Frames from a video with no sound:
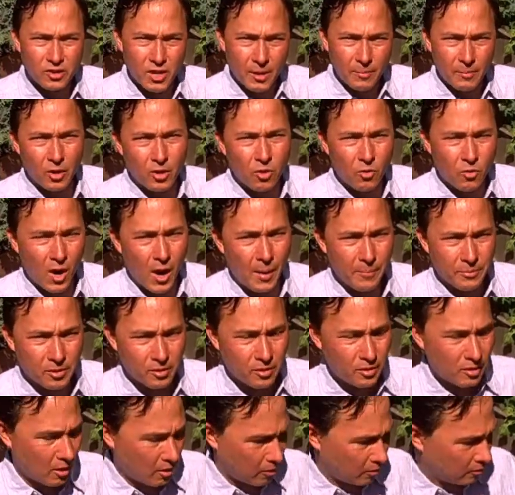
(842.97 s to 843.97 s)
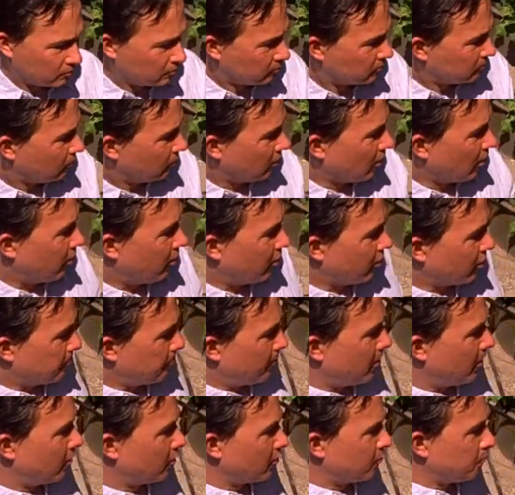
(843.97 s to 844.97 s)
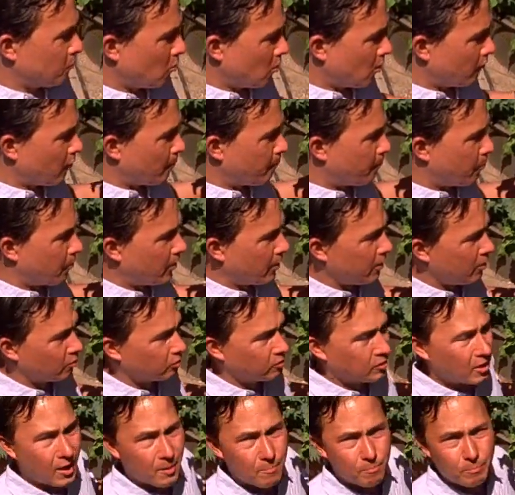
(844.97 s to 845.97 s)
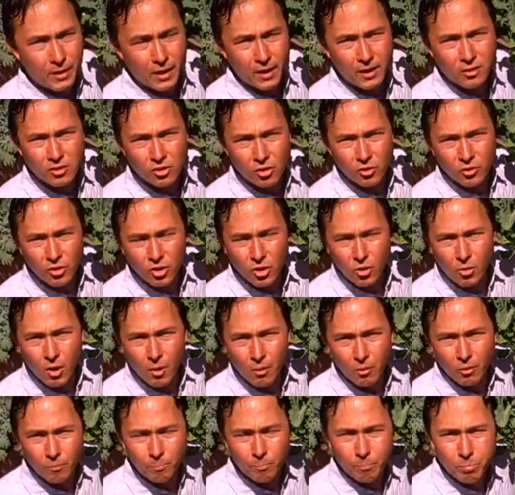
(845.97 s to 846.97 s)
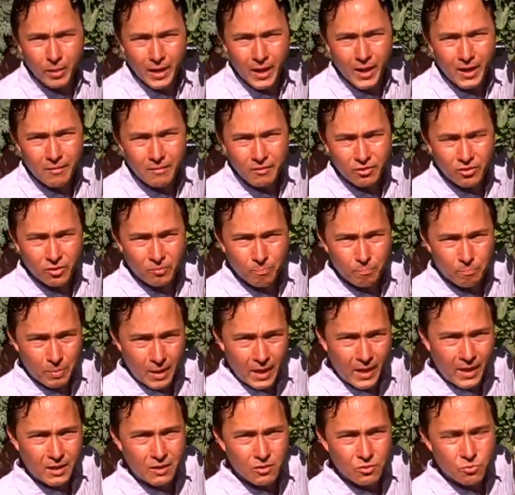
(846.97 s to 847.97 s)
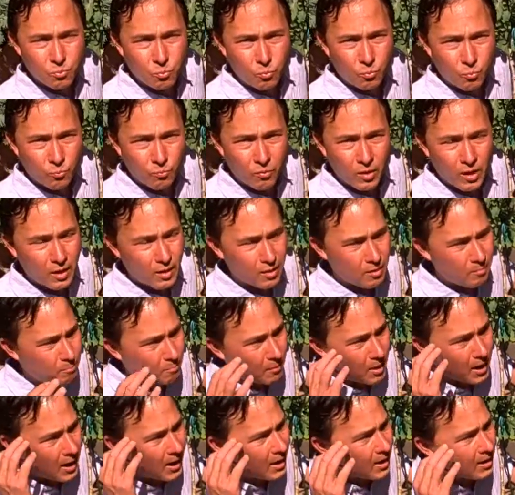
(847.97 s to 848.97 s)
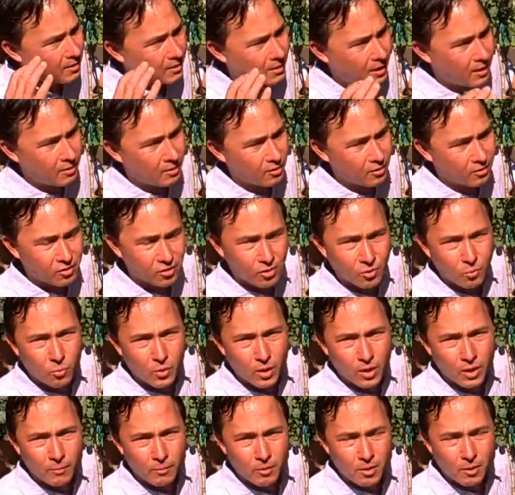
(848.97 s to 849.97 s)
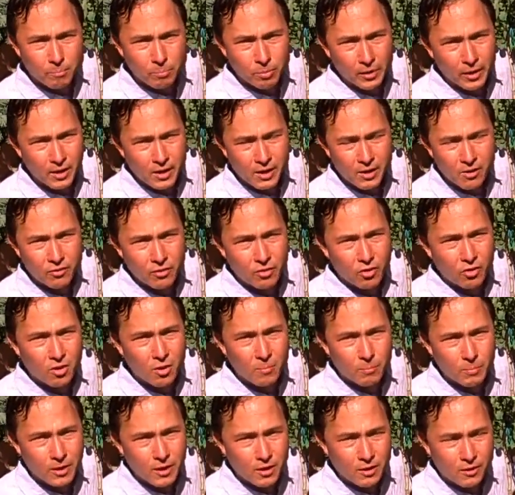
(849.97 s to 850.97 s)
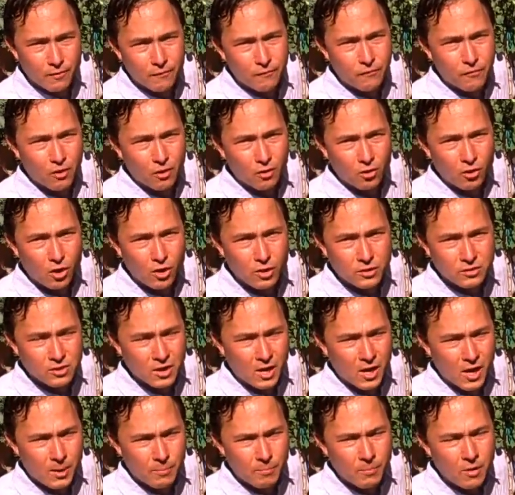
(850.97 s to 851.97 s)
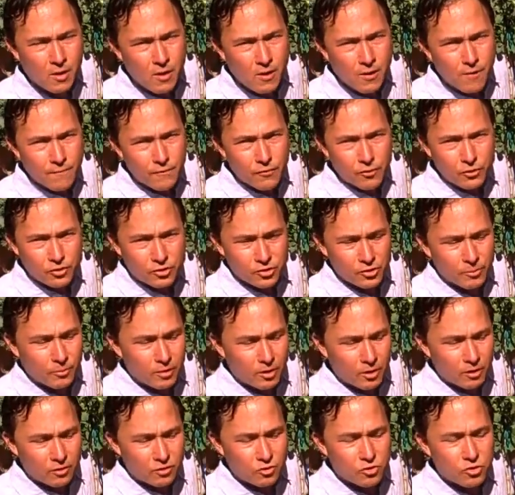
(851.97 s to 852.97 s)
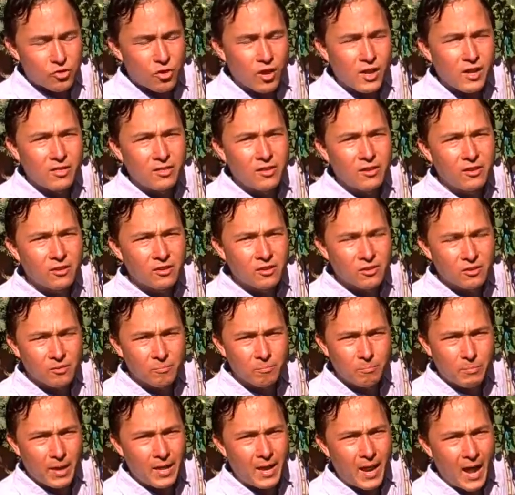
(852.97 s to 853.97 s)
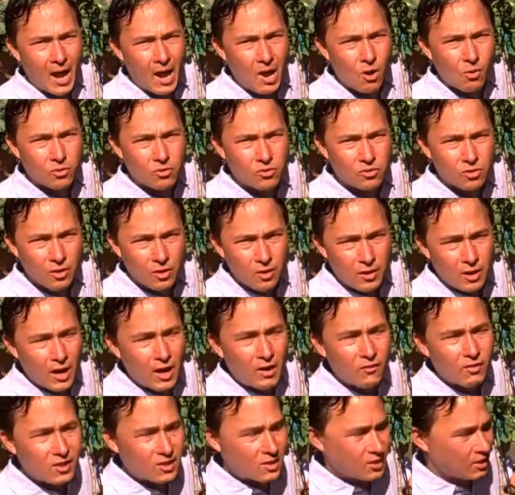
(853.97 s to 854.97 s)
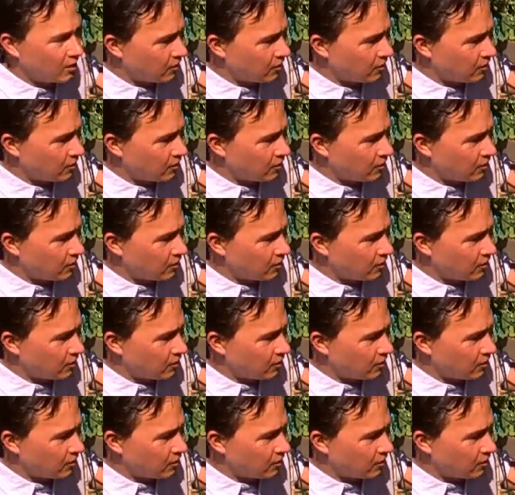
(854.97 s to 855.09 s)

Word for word: summer crops in there. Now, this bed is more of a perennial type bed, so, you know, I'll plant beds in mind that this is what I'm going to plant here and they're going to be here for a long time versus I'm going to trade this bed out every